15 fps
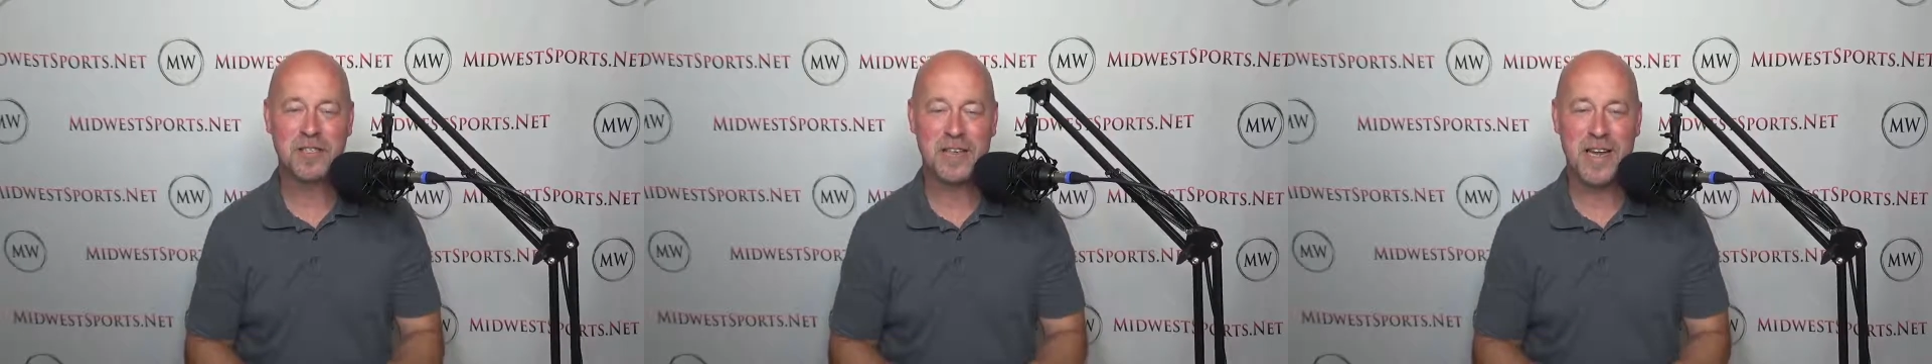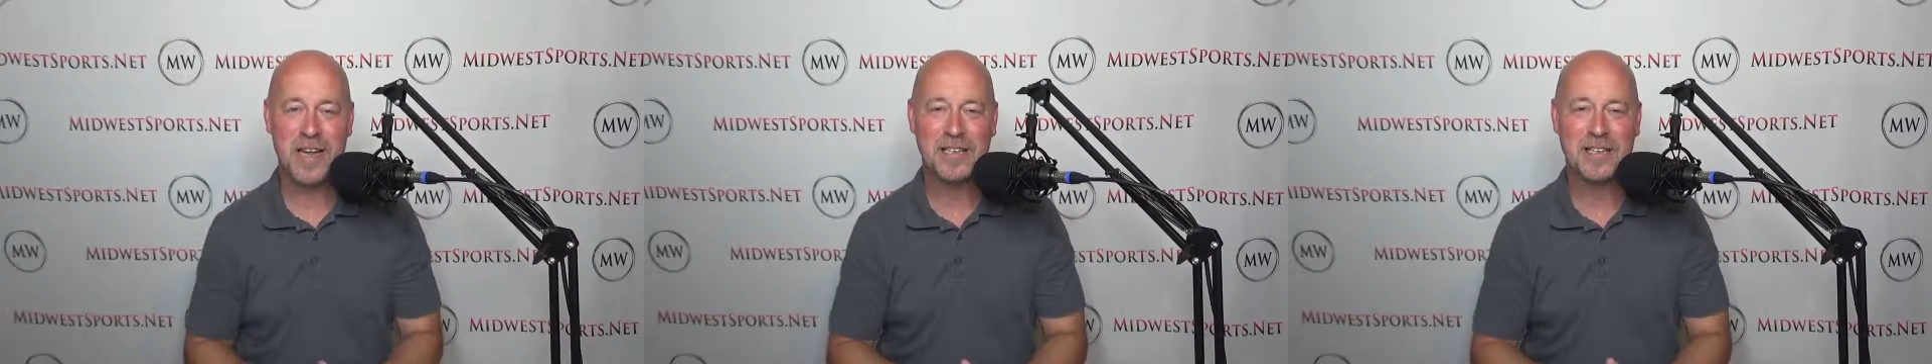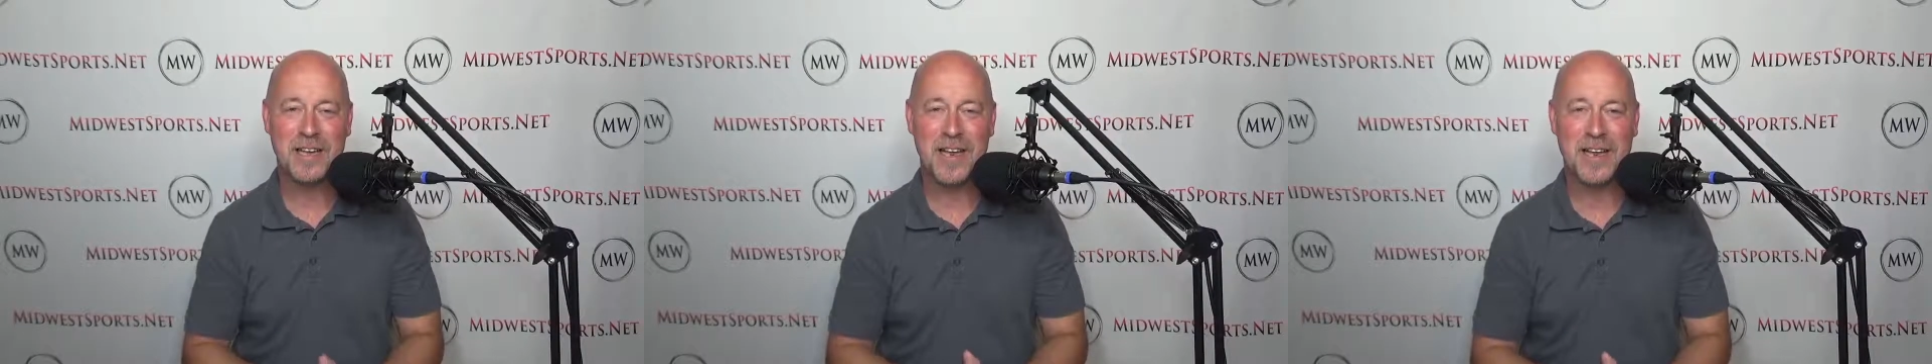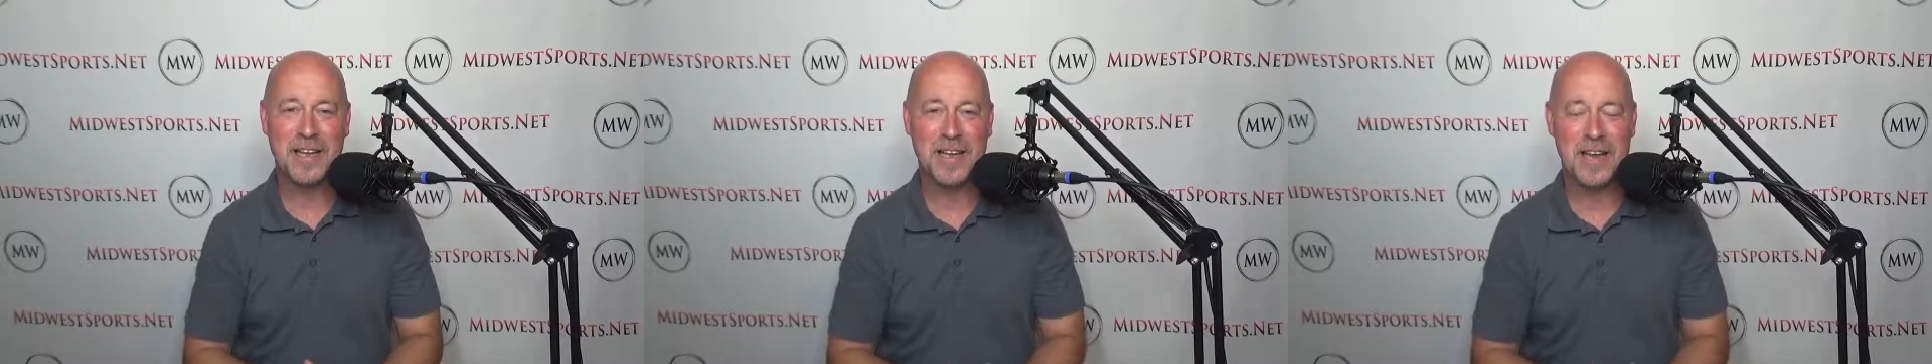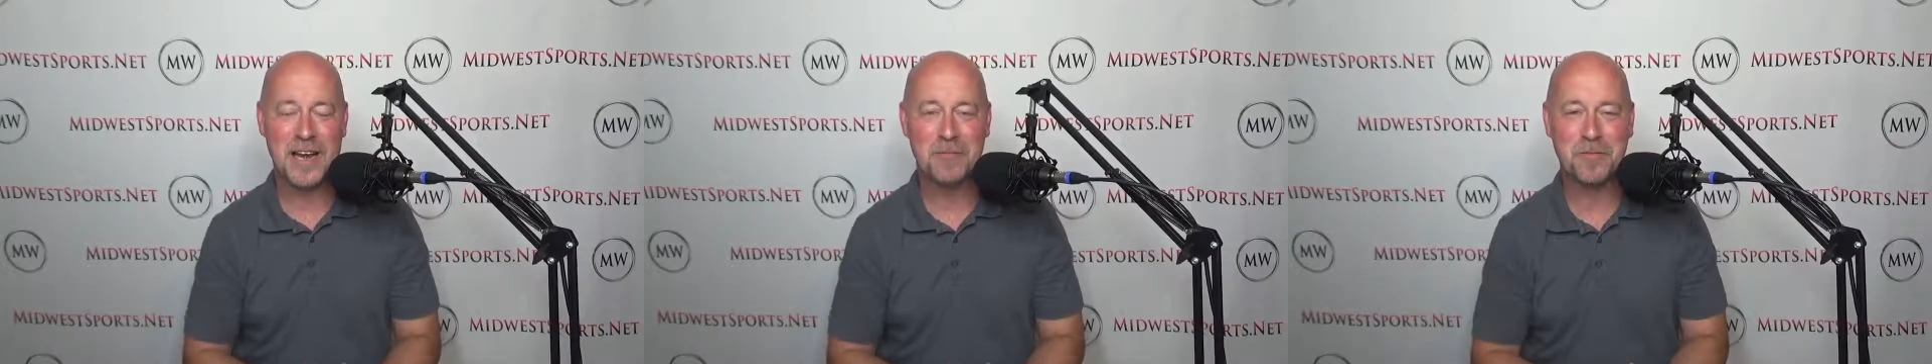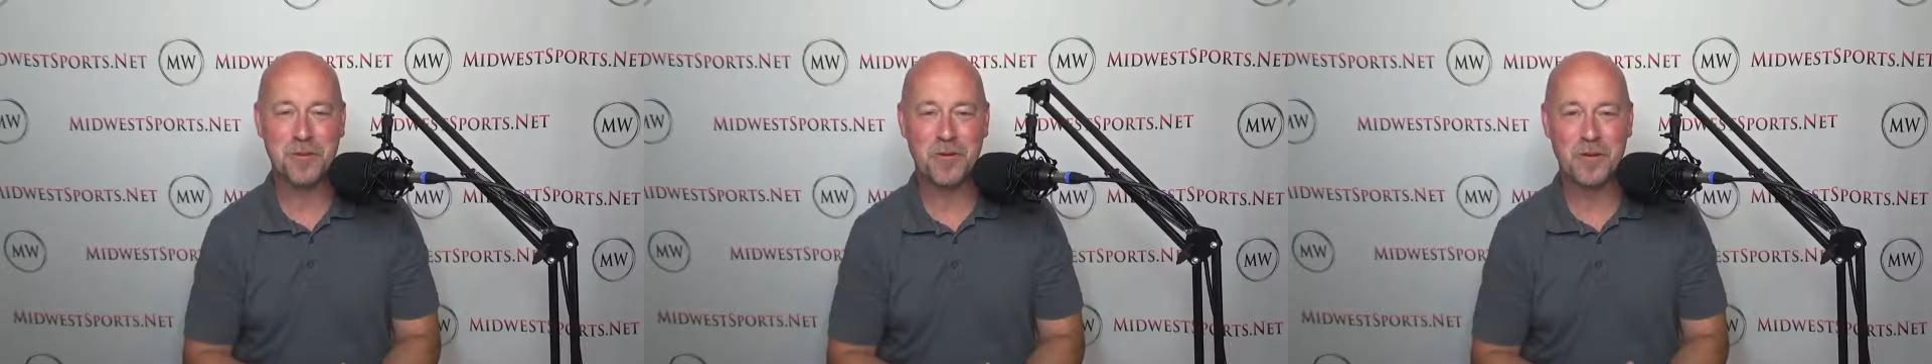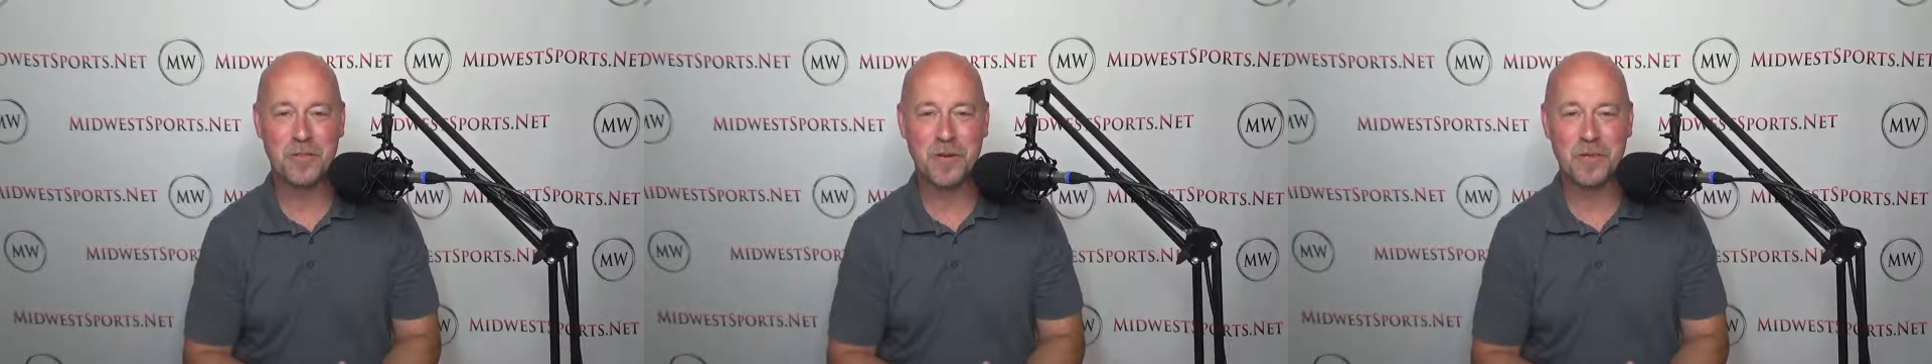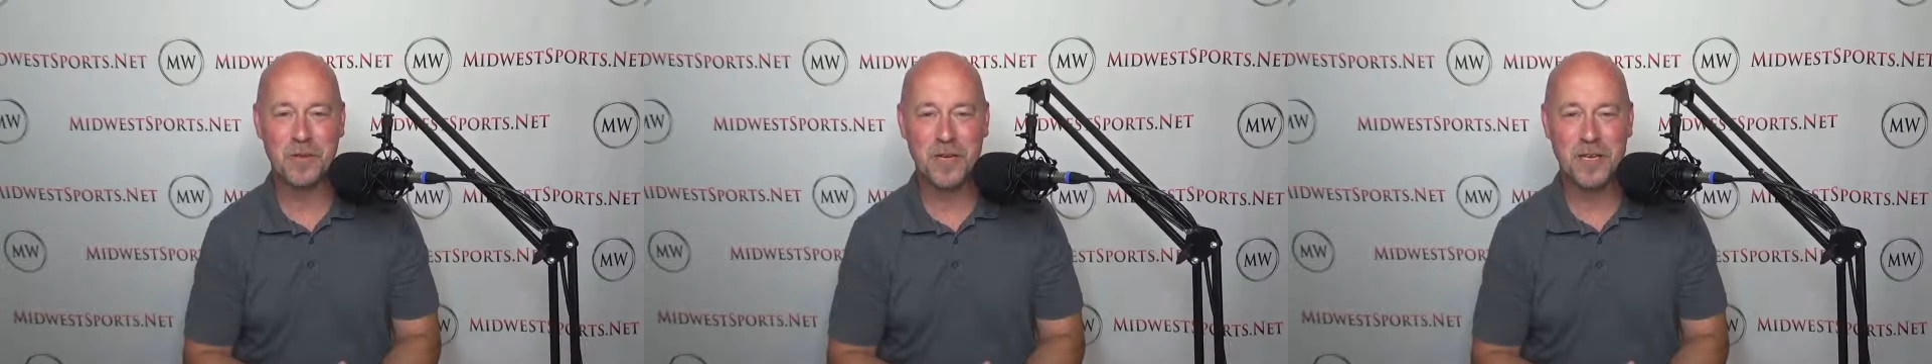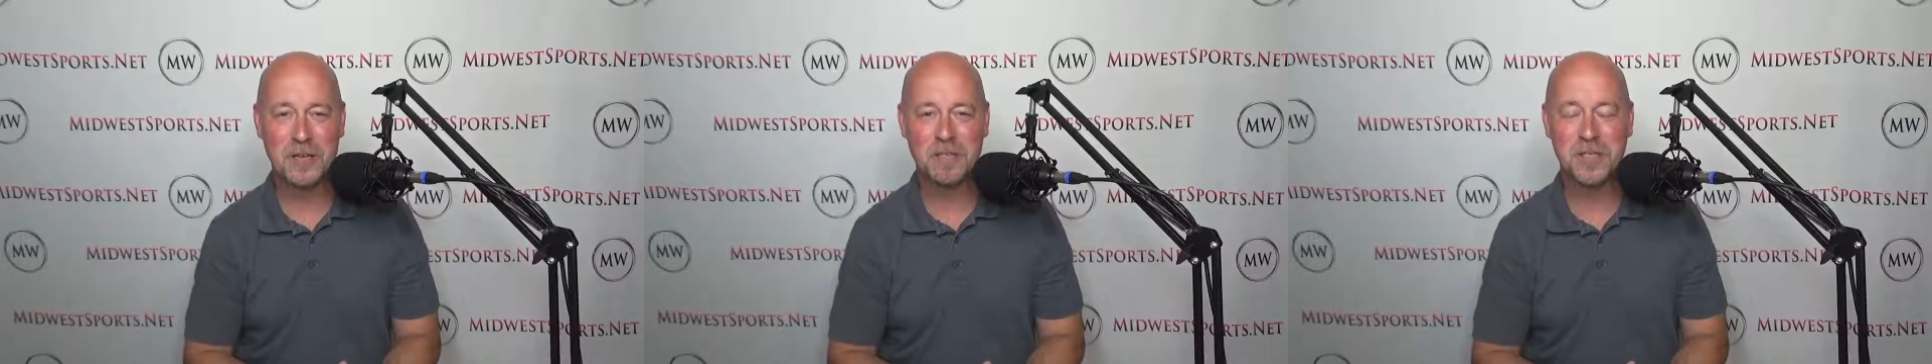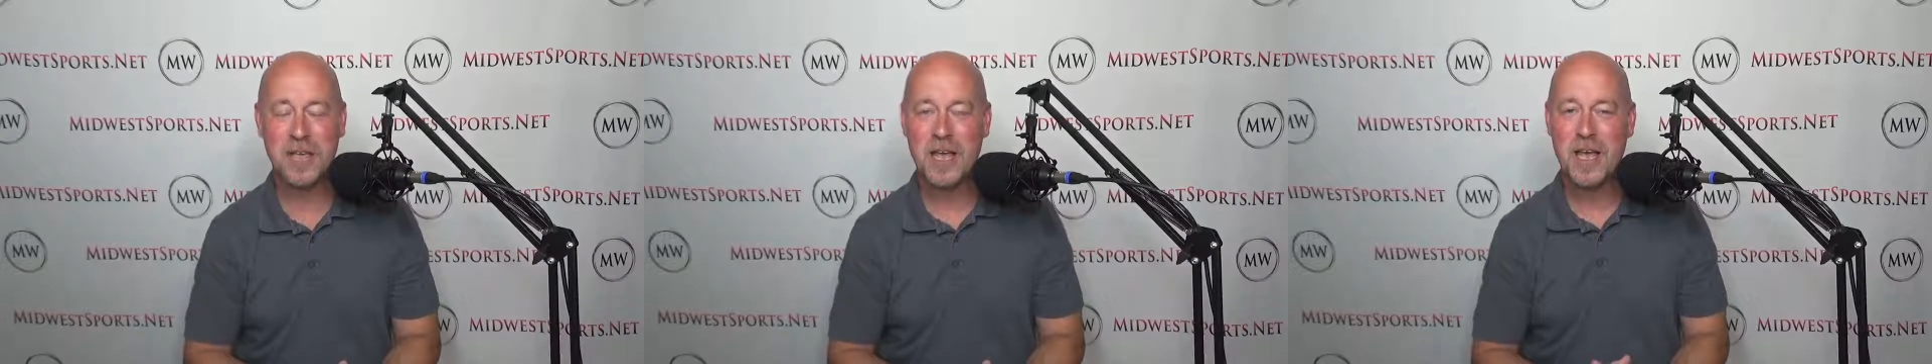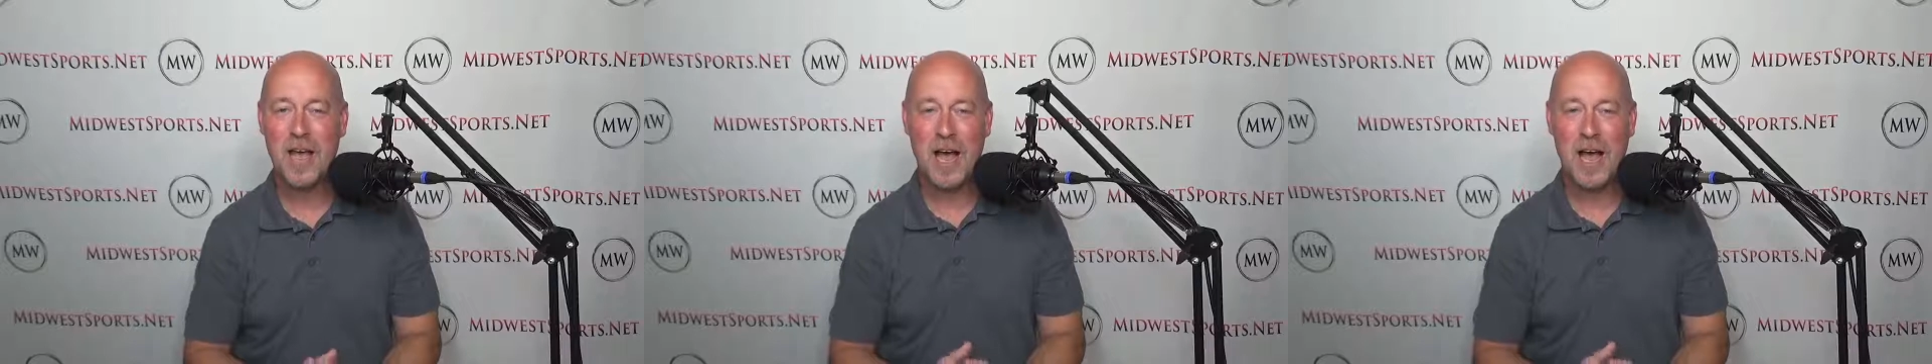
Net today. Again, I'm Joey McWilliams.